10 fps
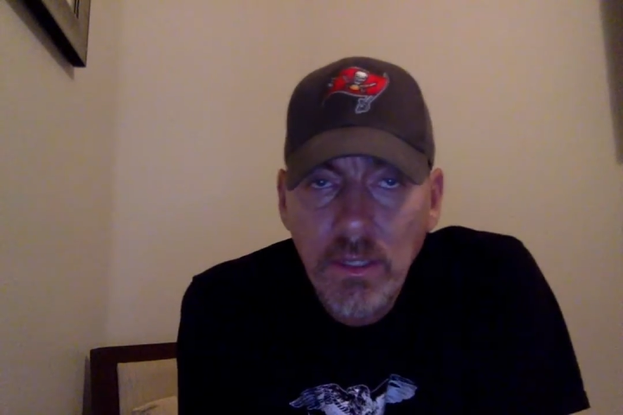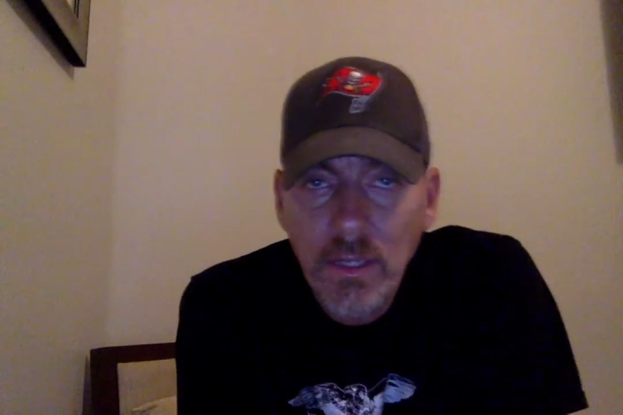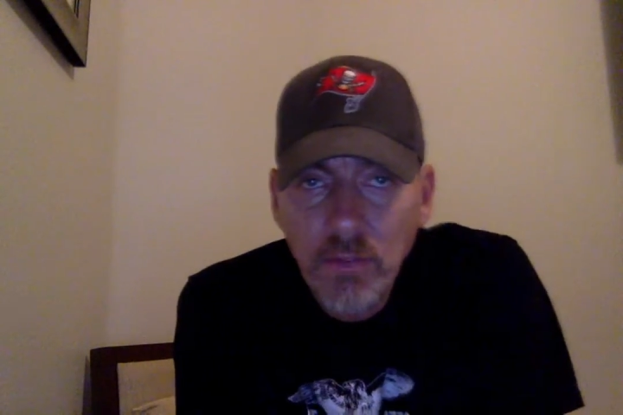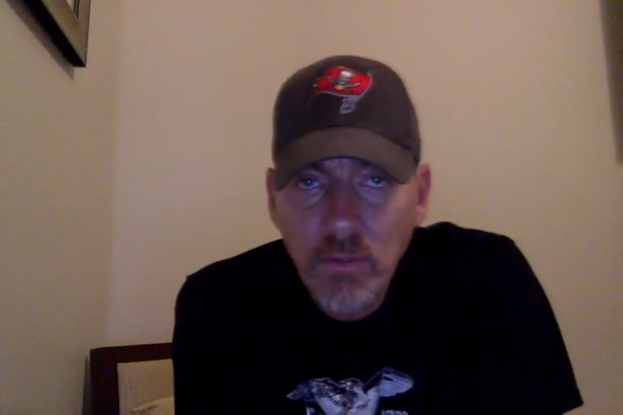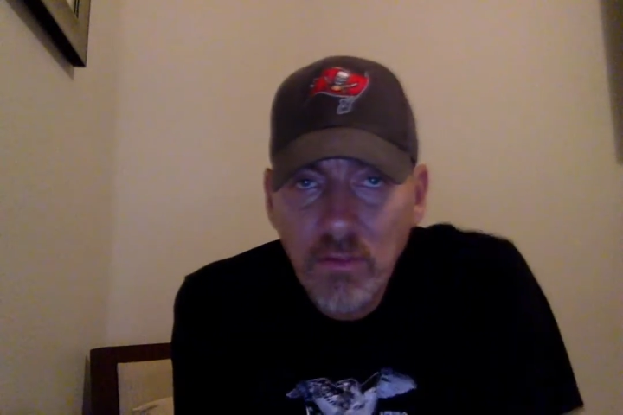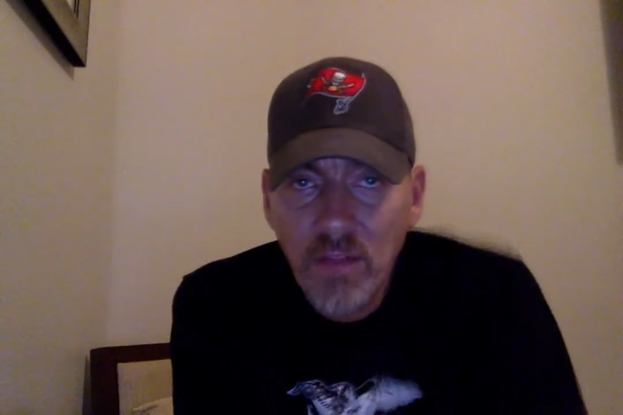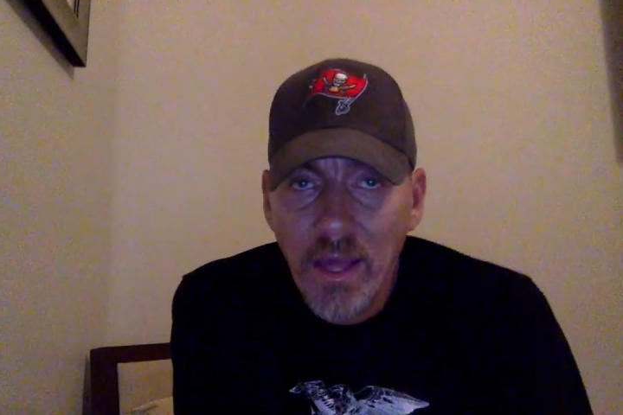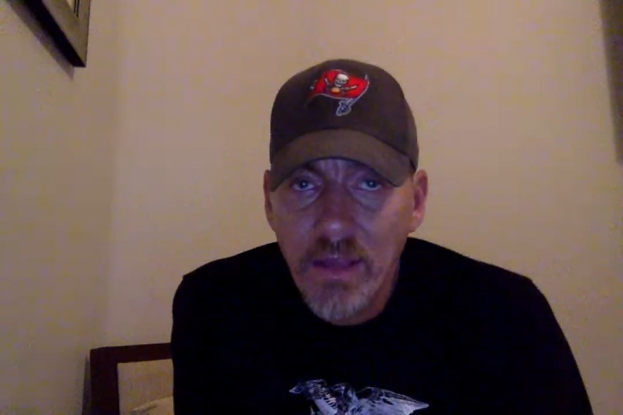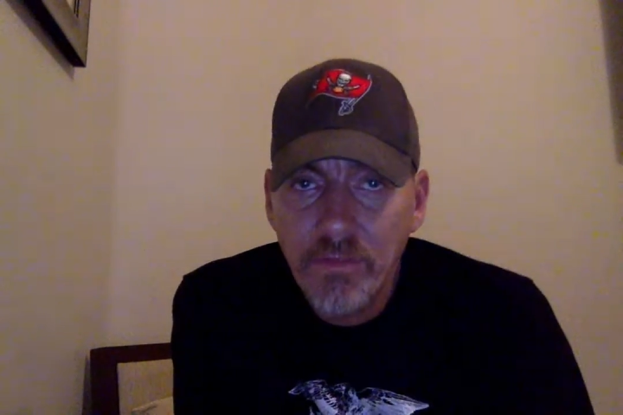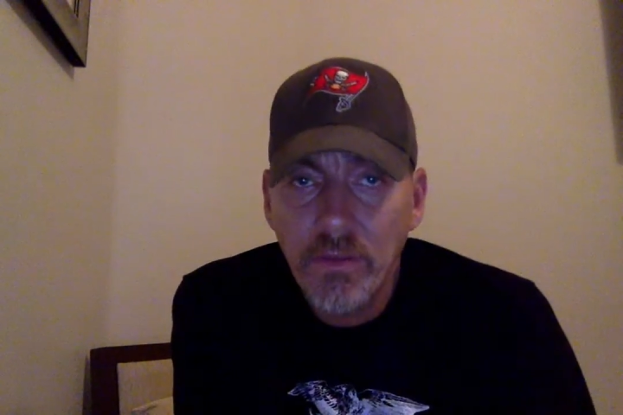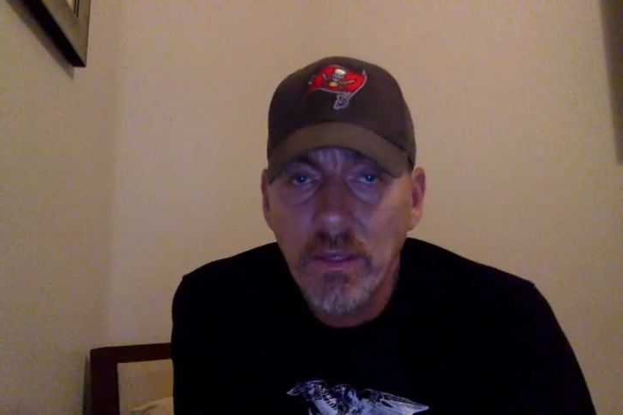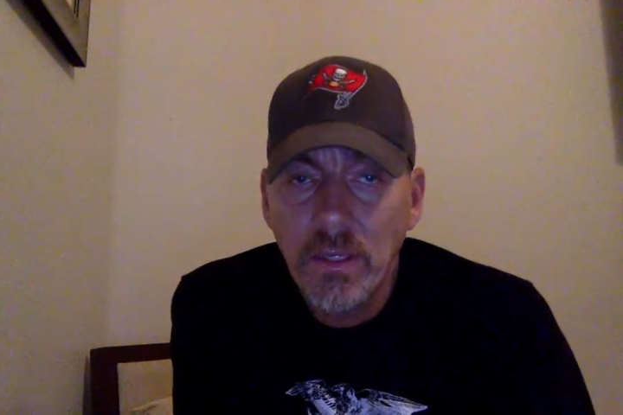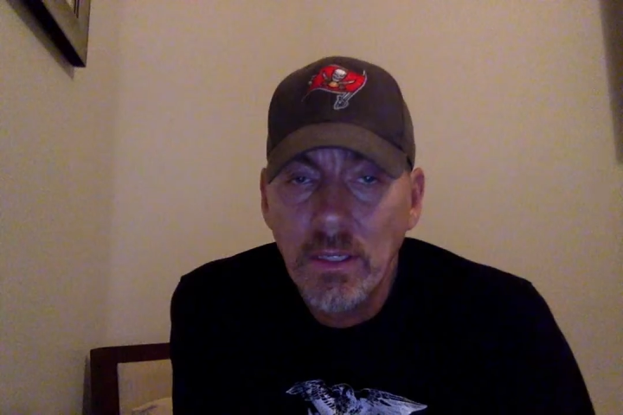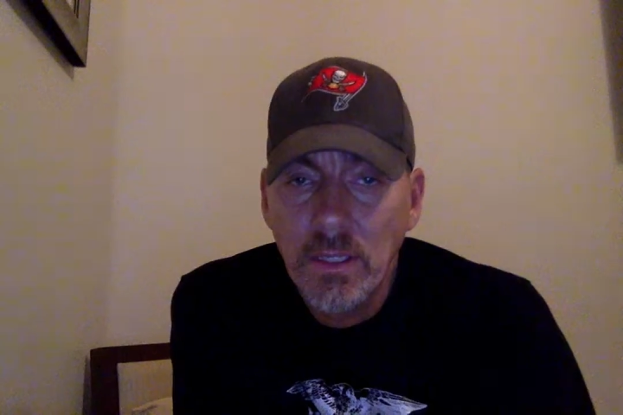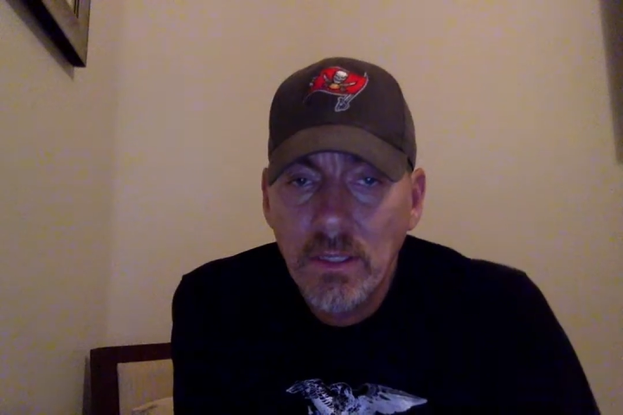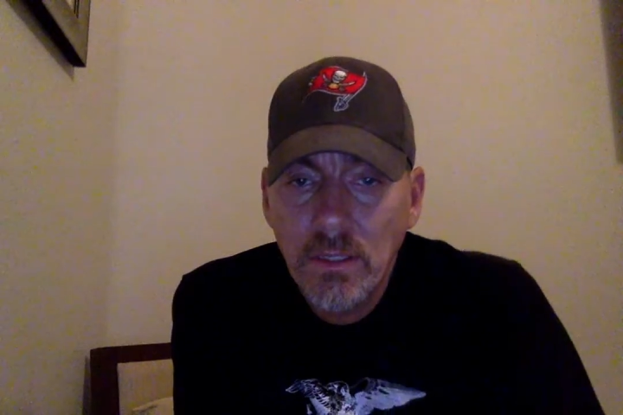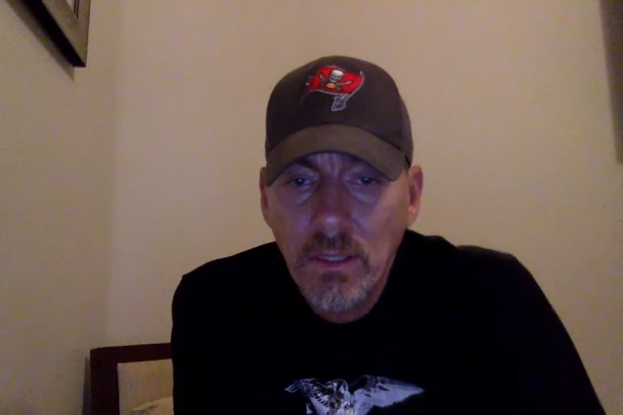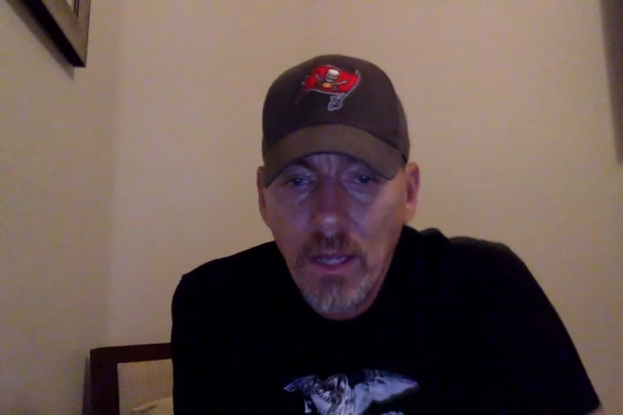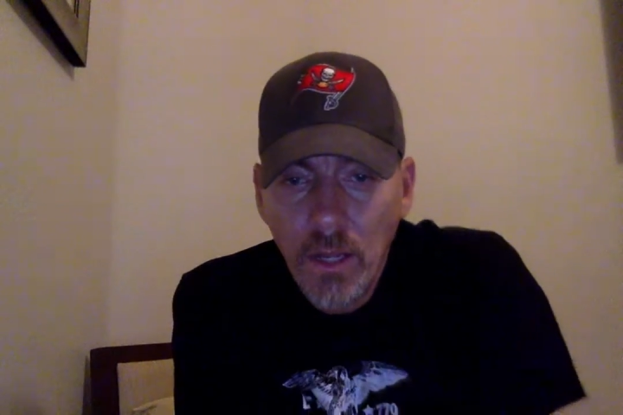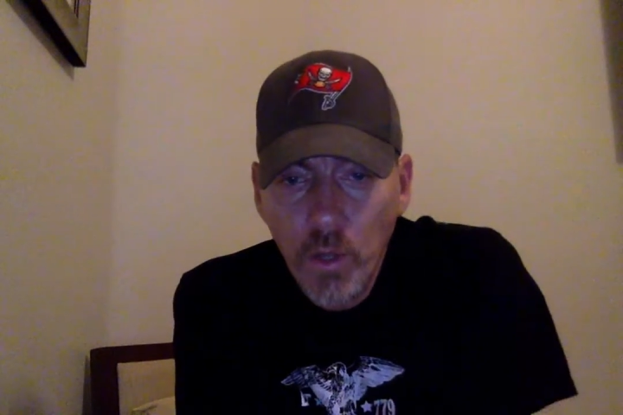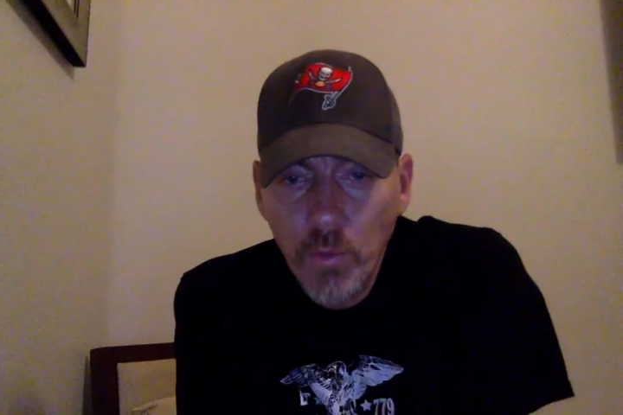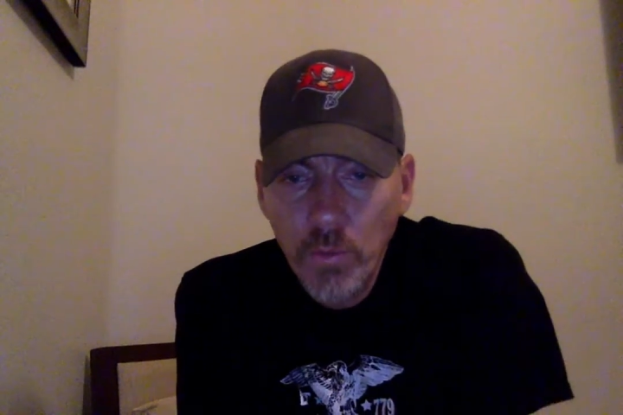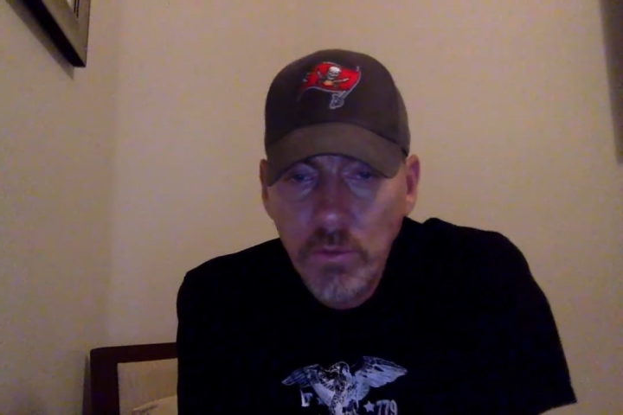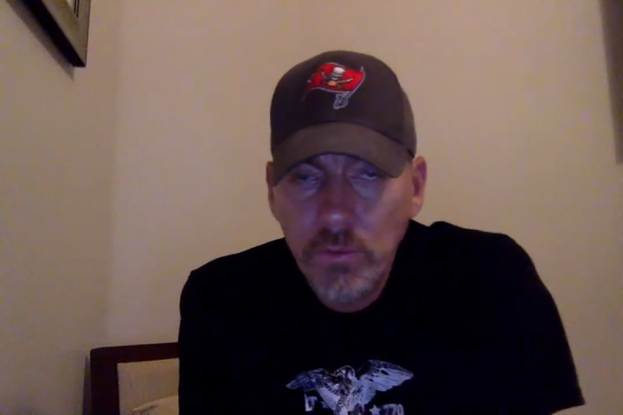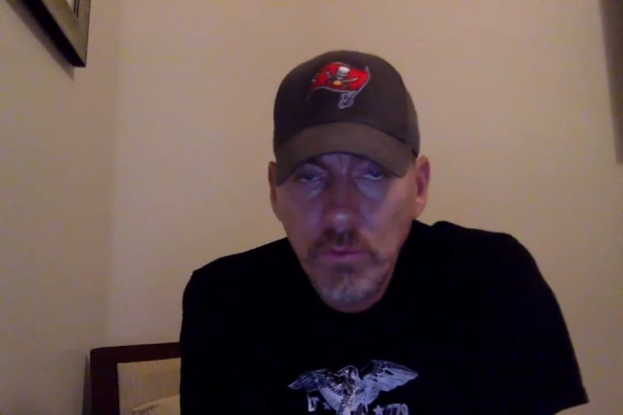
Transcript: get through this life, not alone,